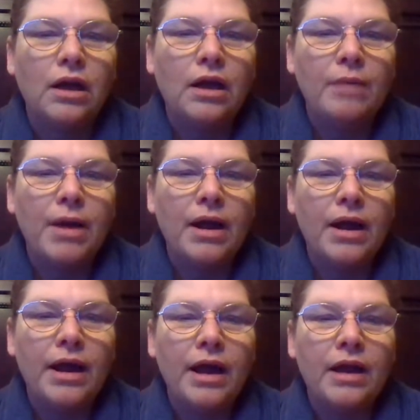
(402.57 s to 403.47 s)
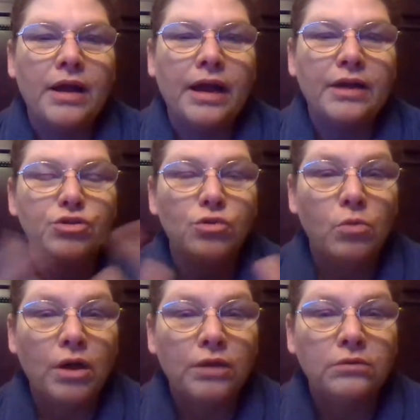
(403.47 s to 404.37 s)
I buy a natural
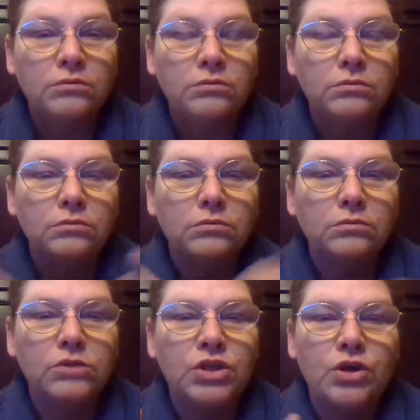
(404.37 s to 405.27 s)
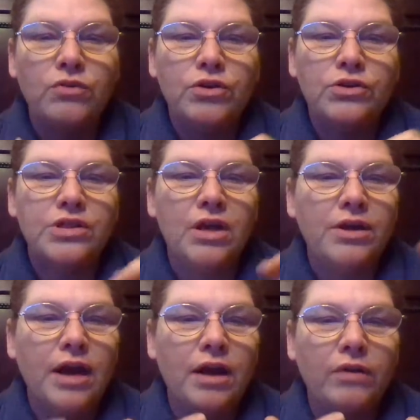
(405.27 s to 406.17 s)
one. There's
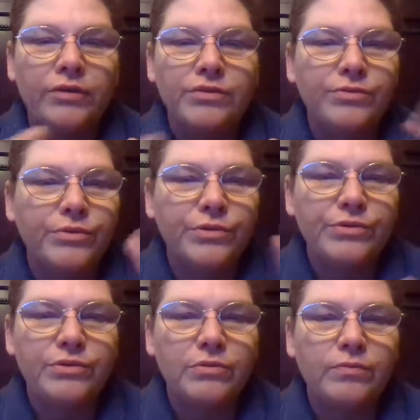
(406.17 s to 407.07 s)
Sundown. There's